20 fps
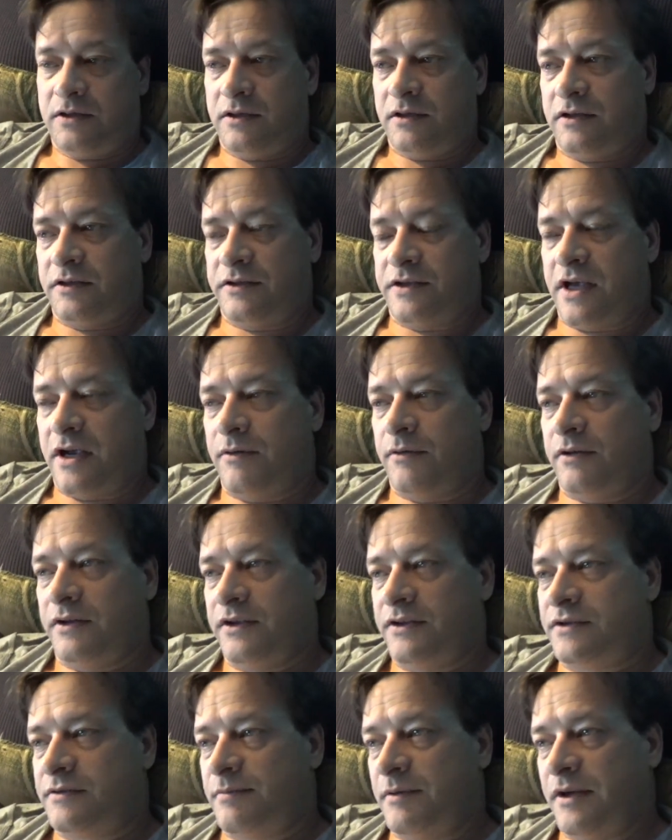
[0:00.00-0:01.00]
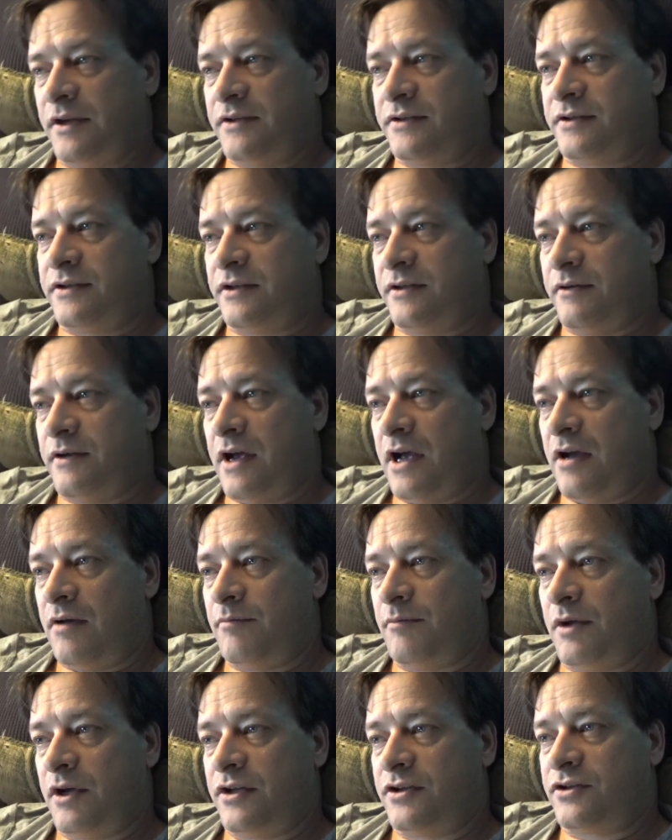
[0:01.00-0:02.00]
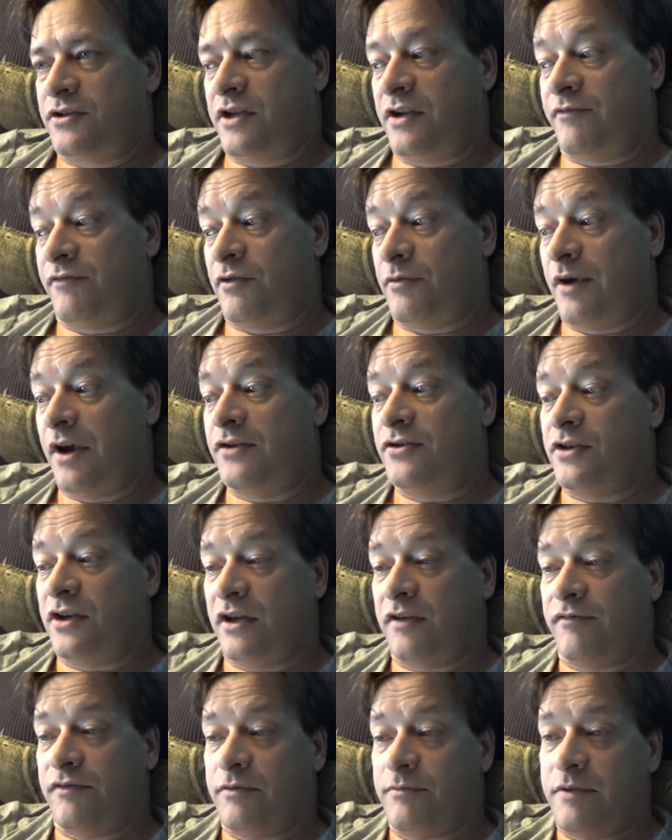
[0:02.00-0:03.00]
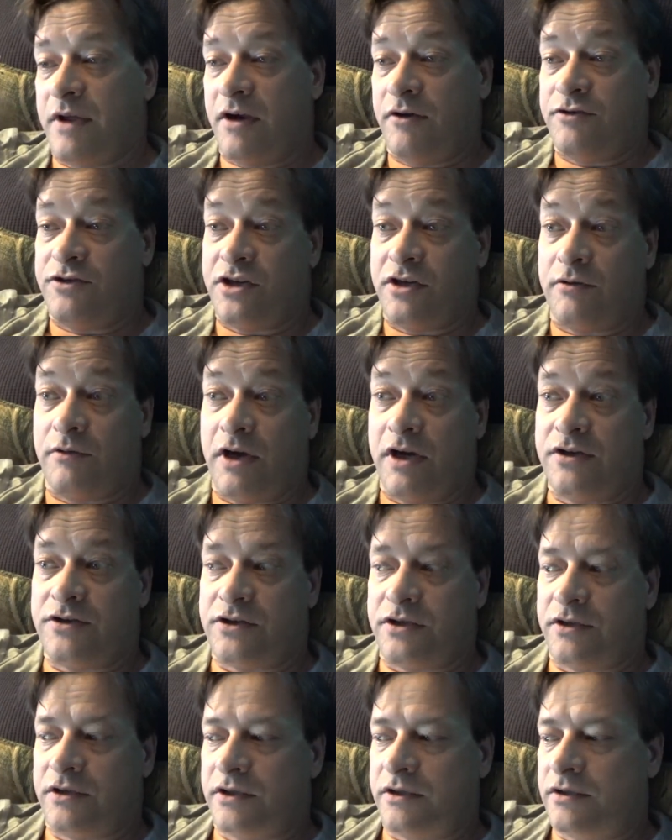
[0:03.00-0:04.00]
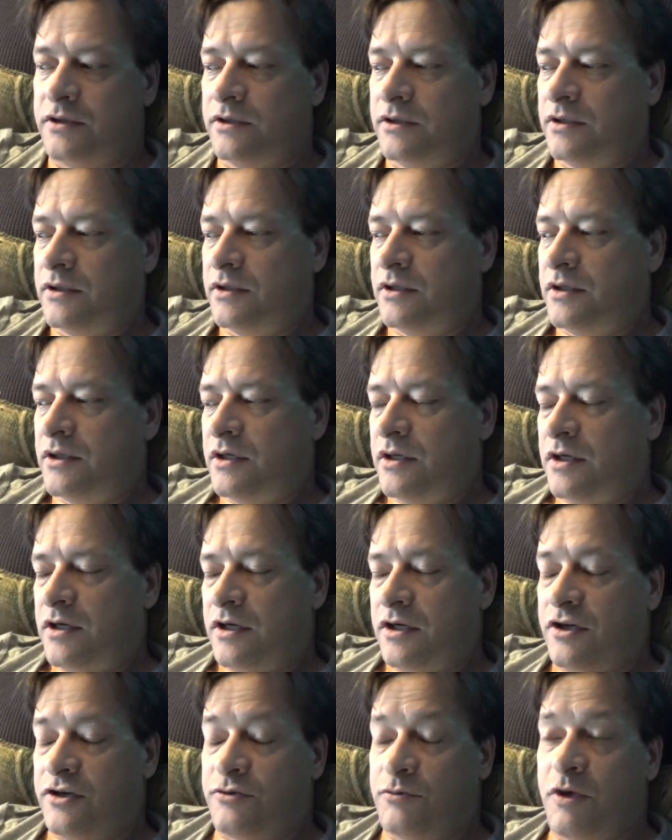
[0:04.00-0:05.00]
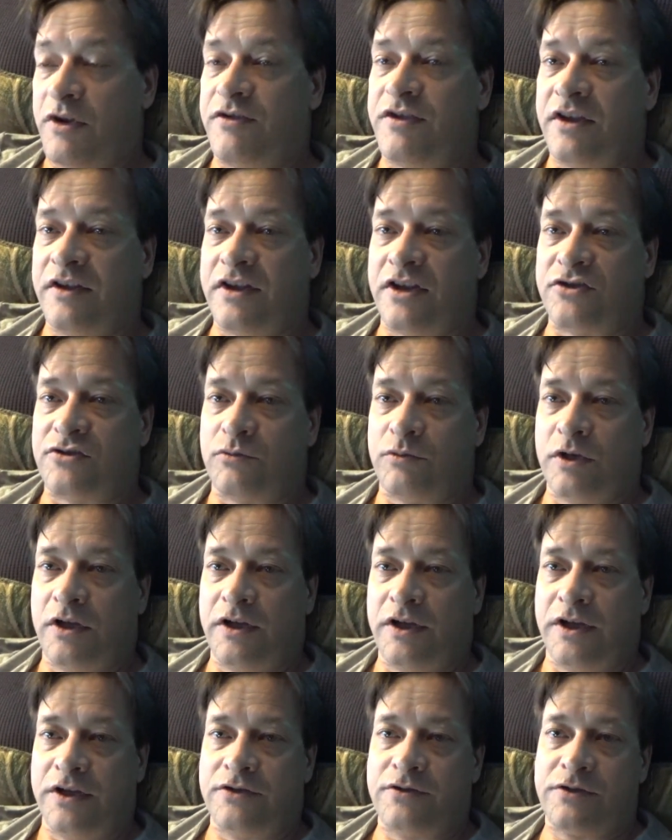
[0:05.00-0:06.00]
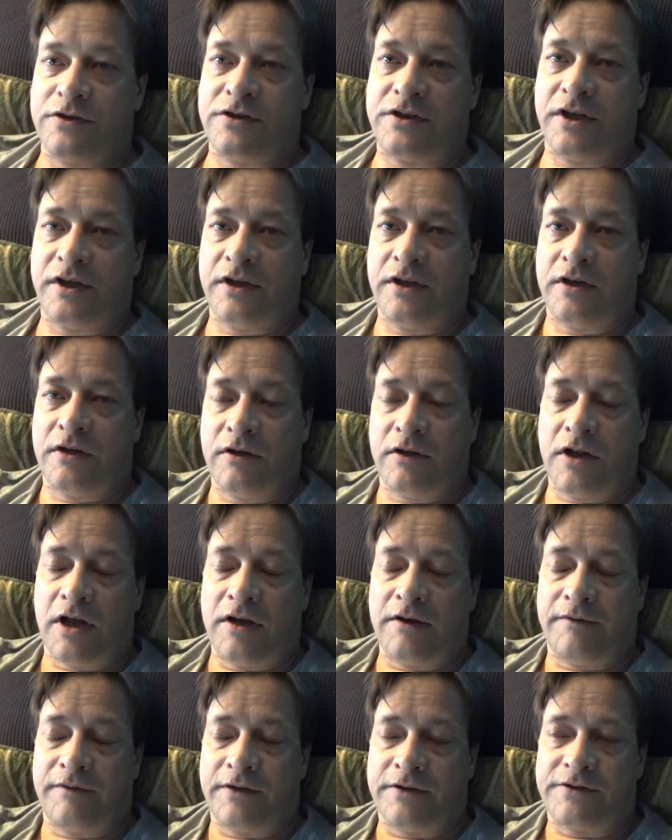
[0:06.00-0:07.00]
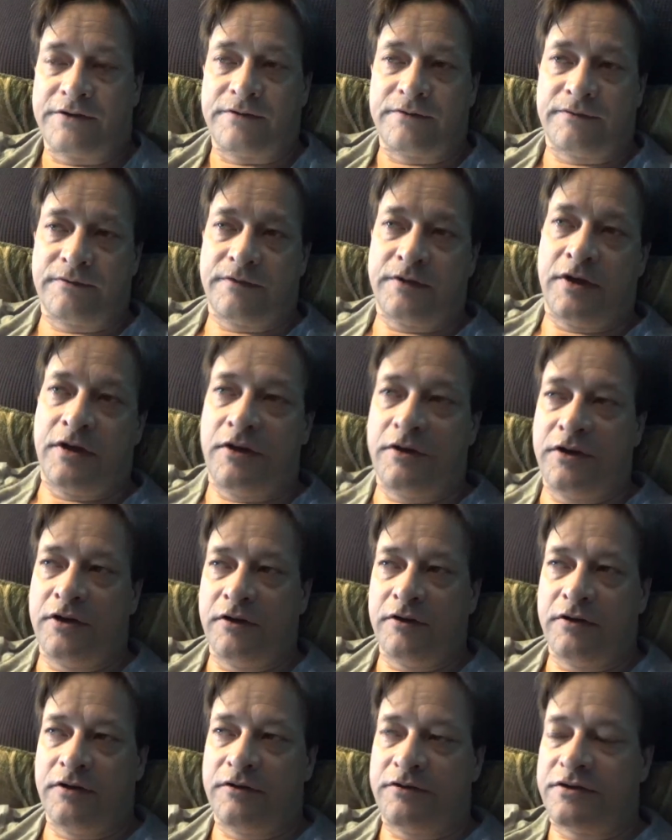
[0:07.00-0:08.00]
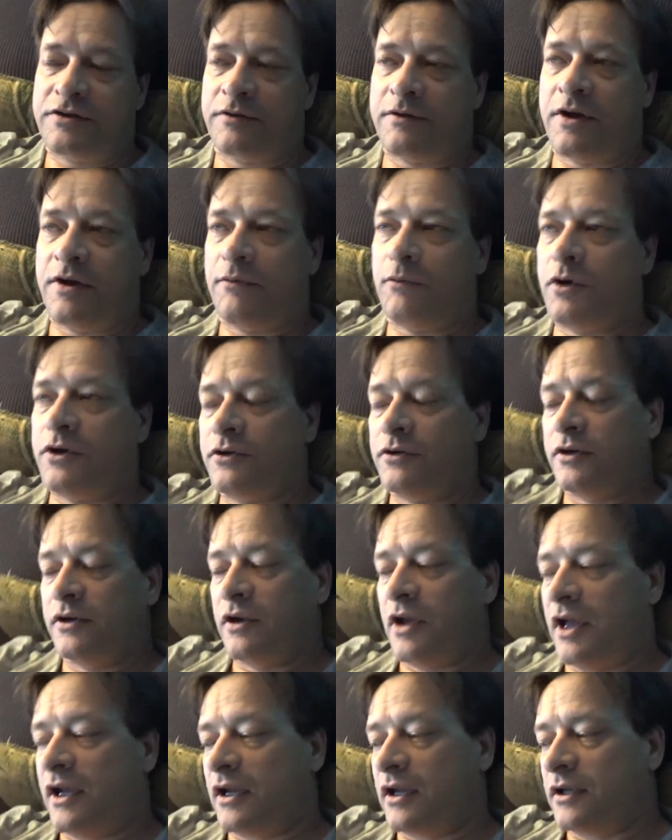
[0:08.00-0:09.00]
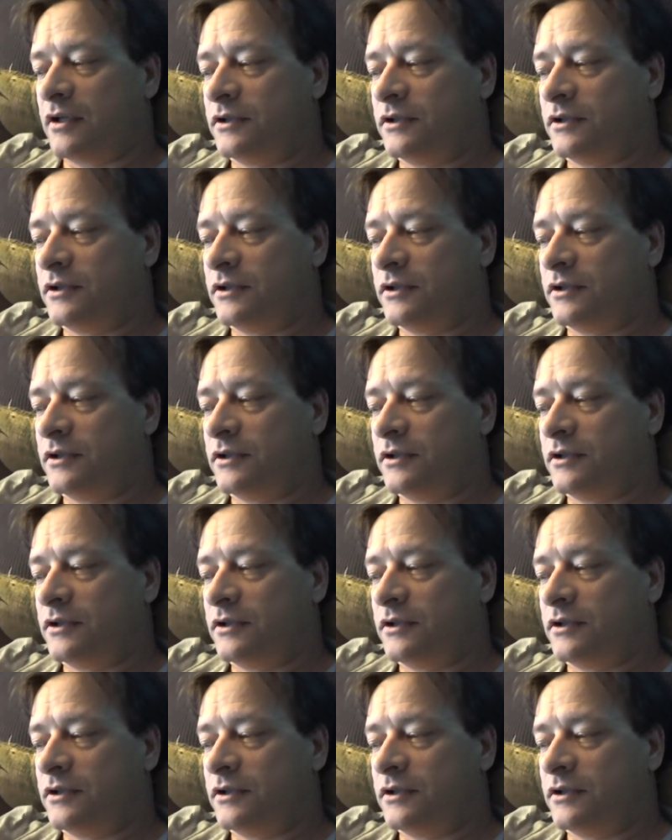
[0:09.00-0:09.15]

Because that really speaks to how much information you get from their generation. And because one thing that's really interesting, a lot of us, you sit around wondering, and